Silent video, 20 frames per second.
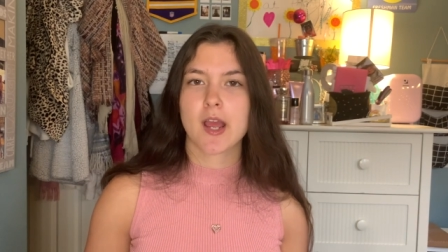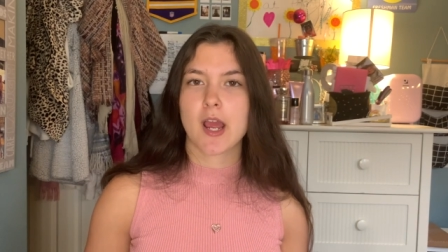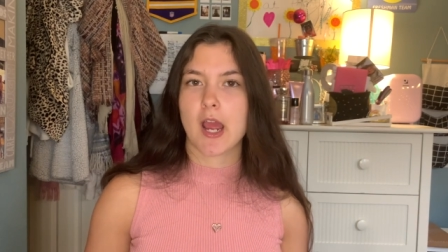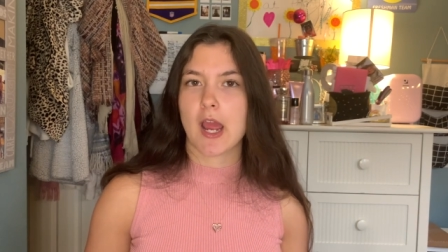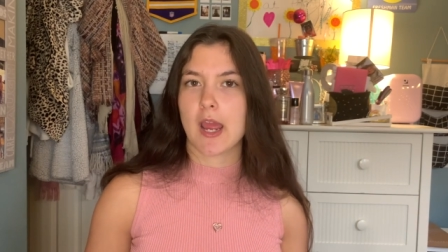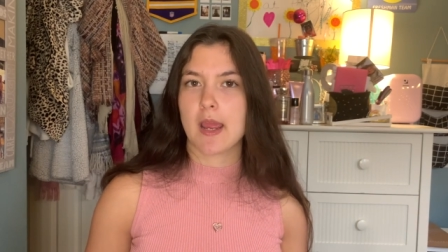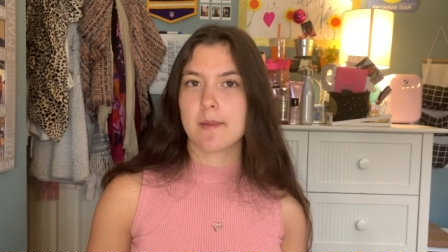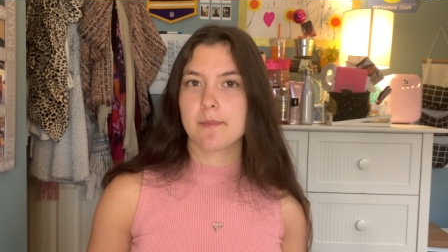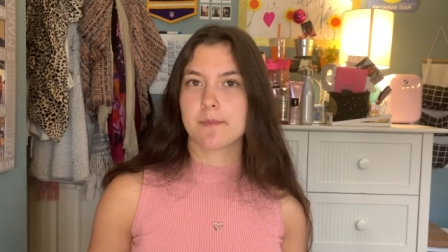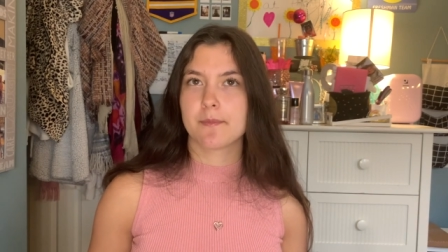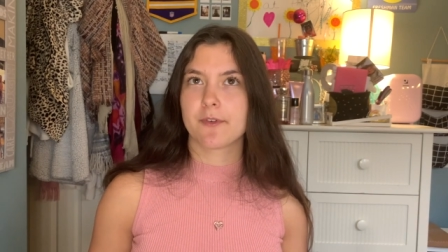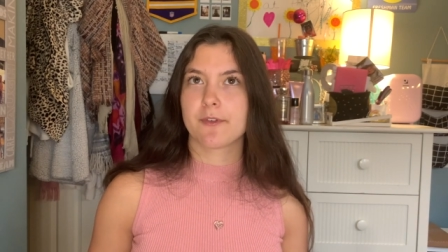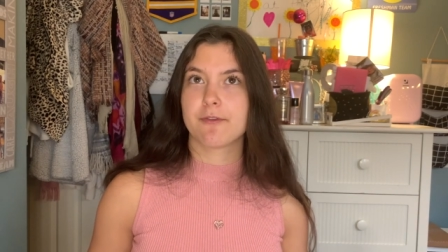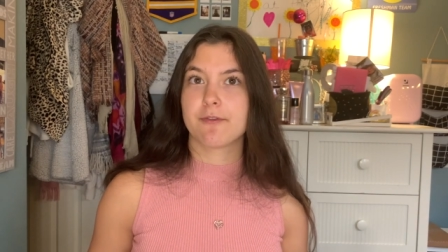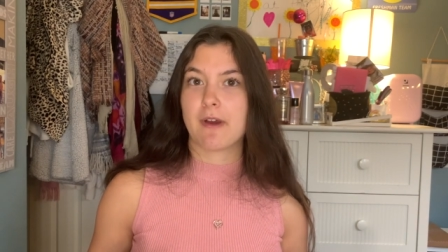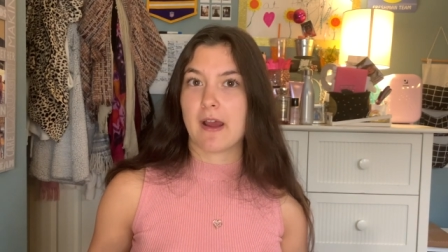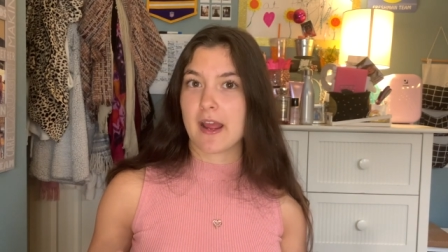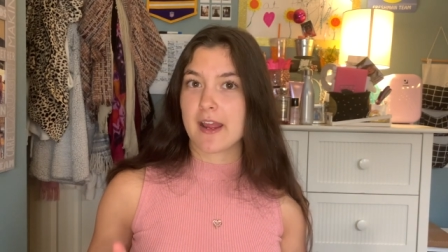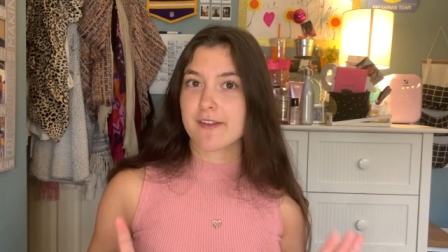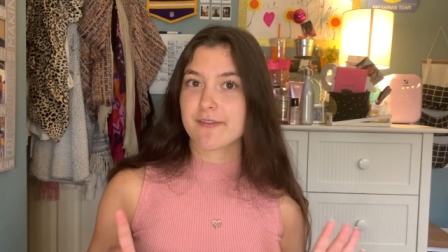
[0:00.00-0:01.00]
I'm
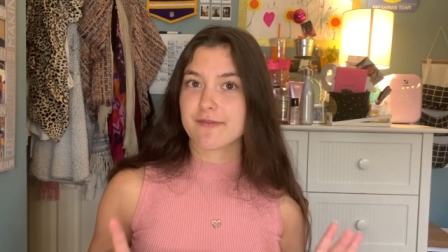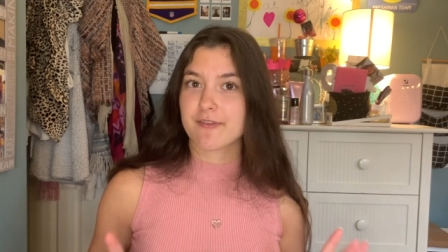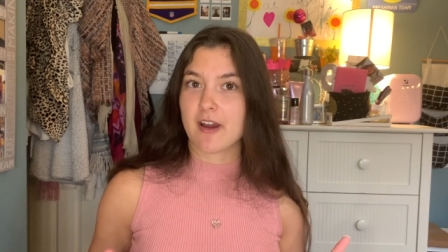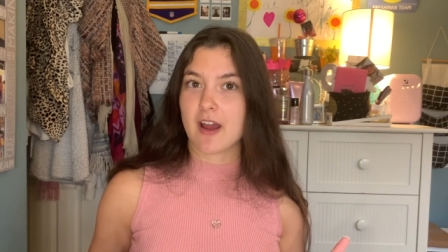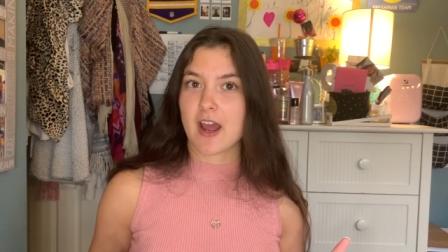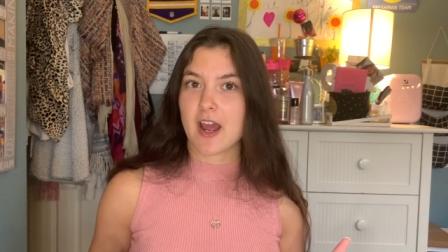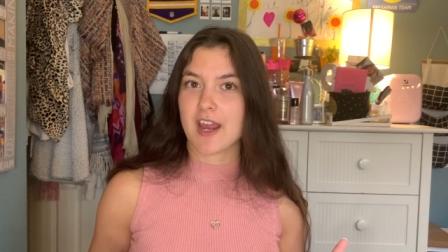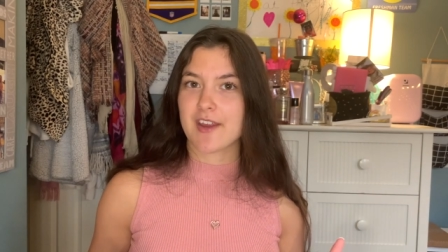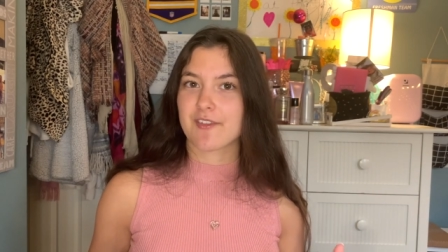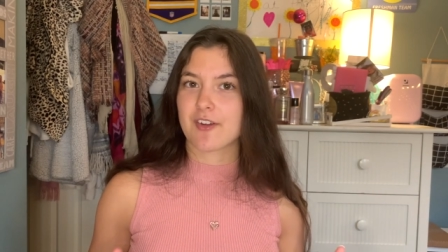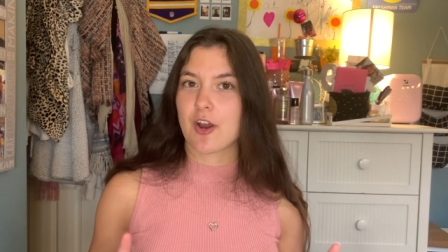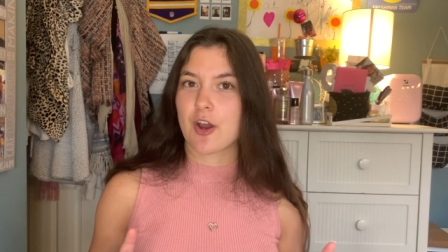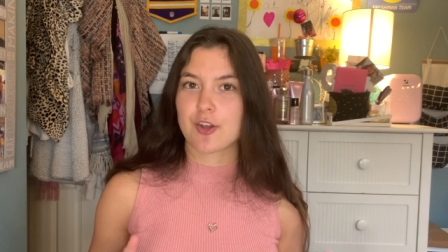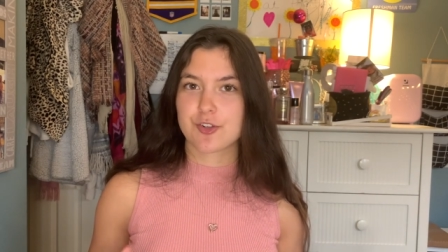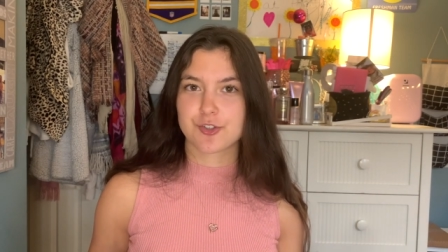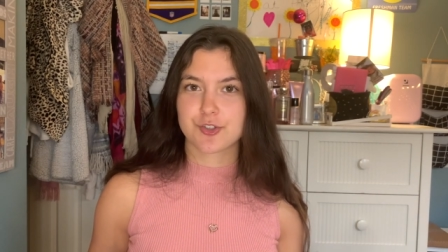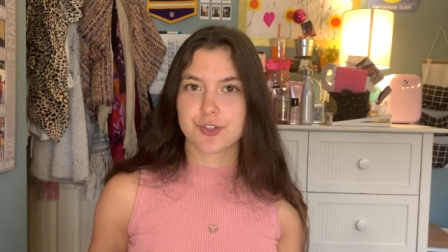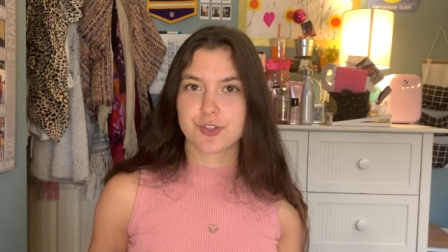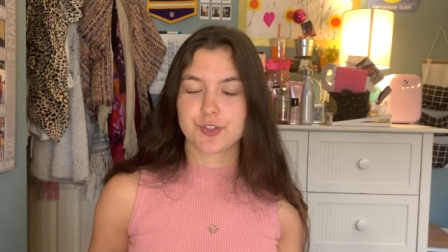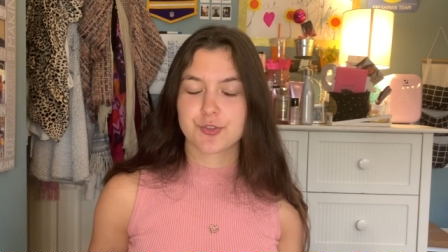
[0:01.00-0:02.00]
5'5",
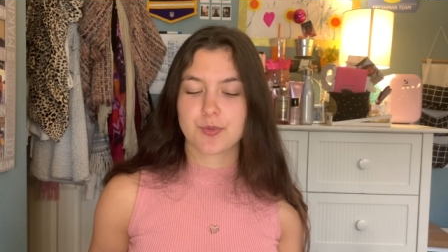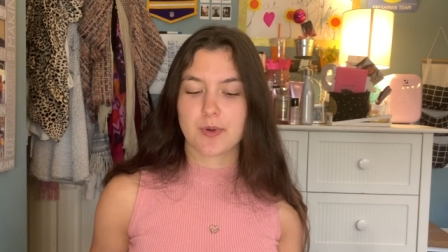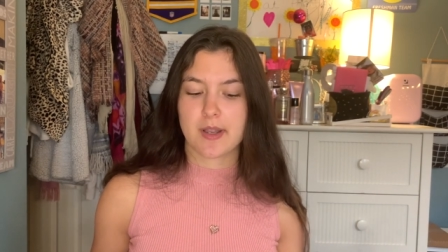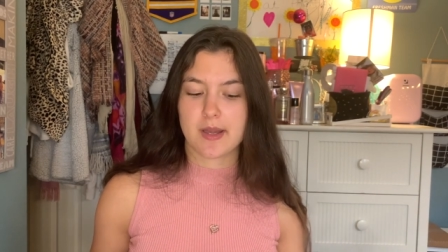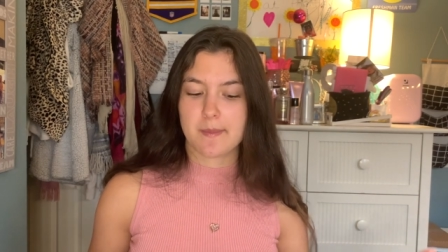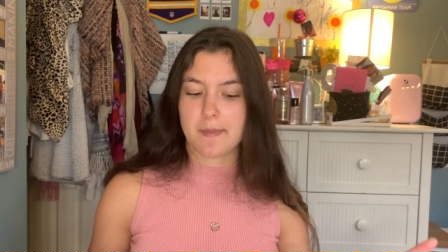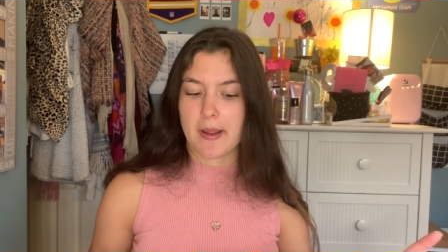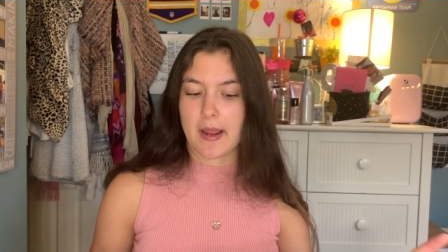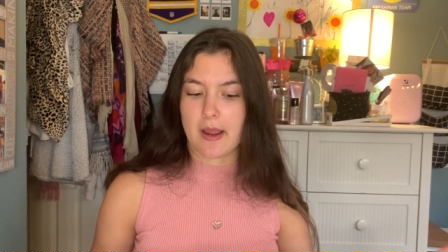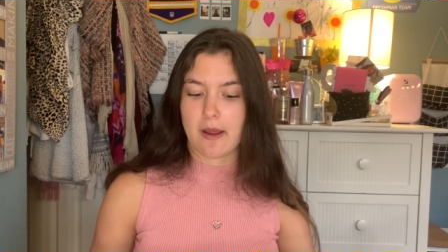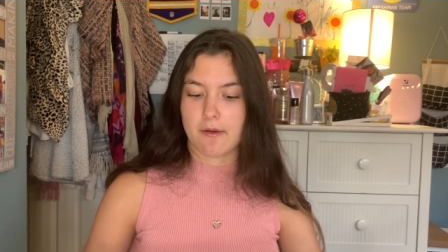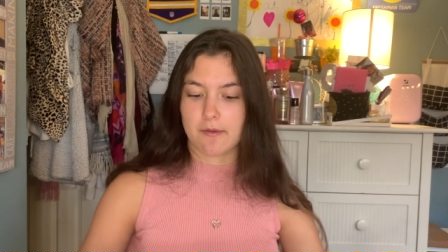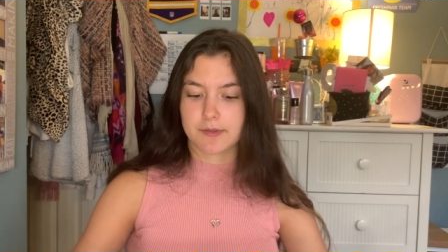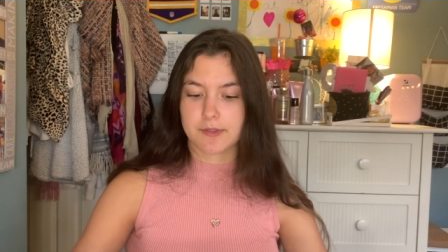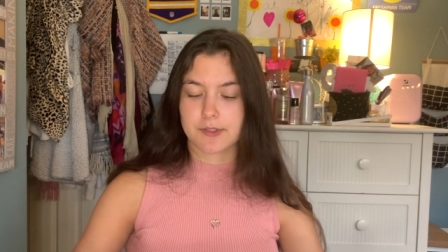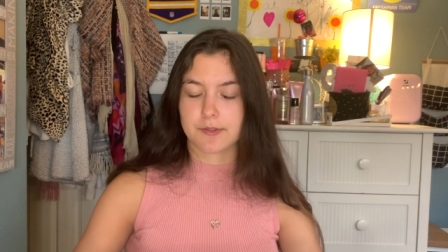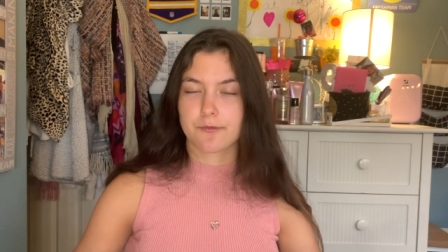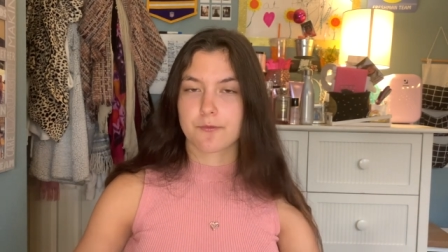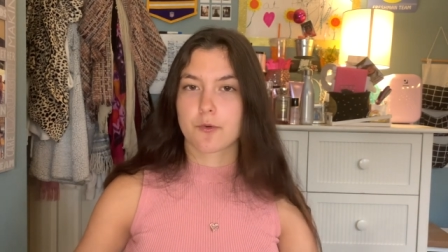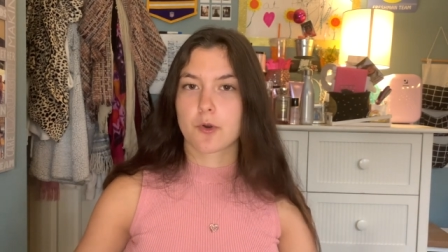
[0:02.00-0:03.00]
120
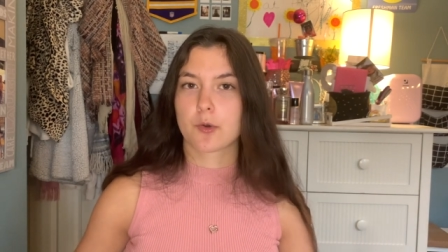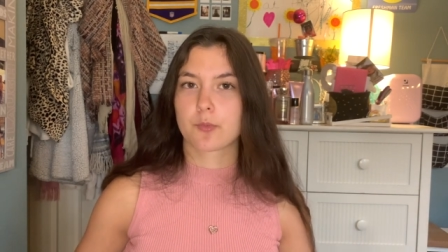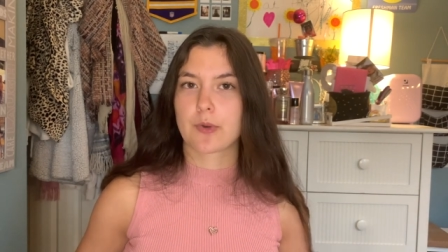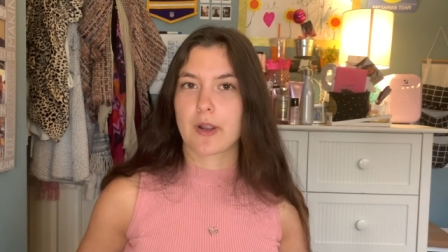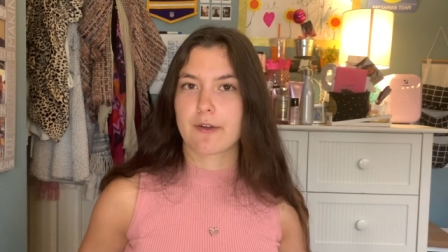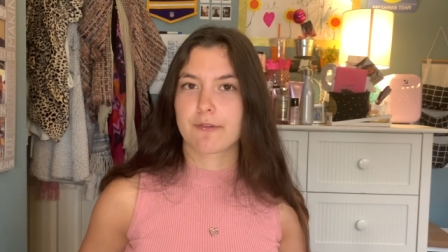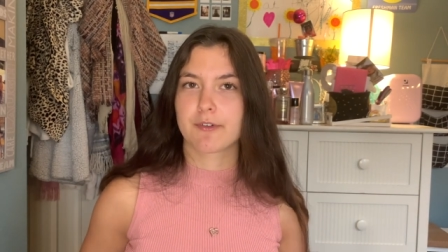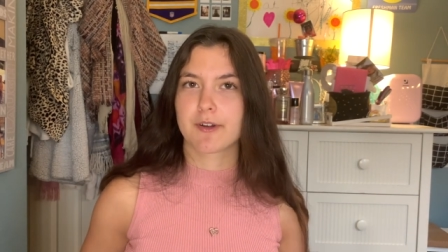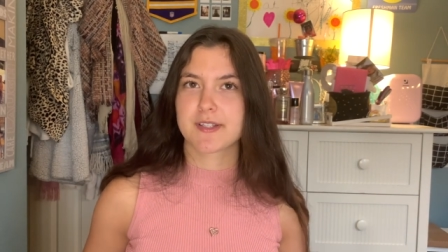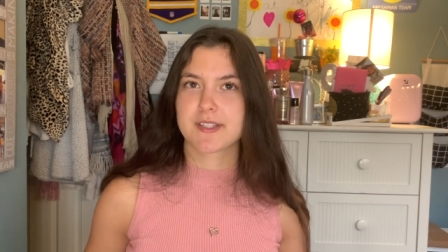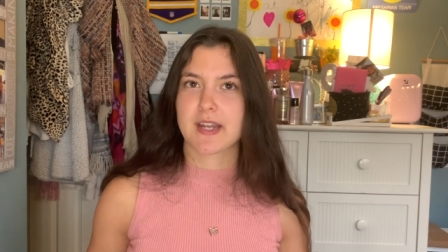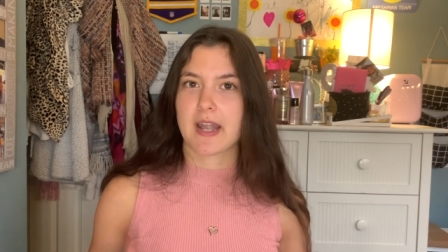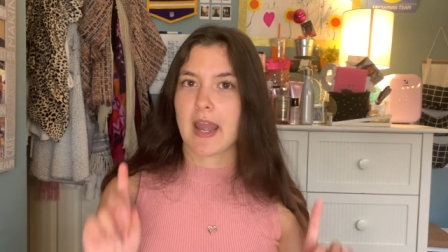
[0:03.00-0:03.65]
pounds for reference,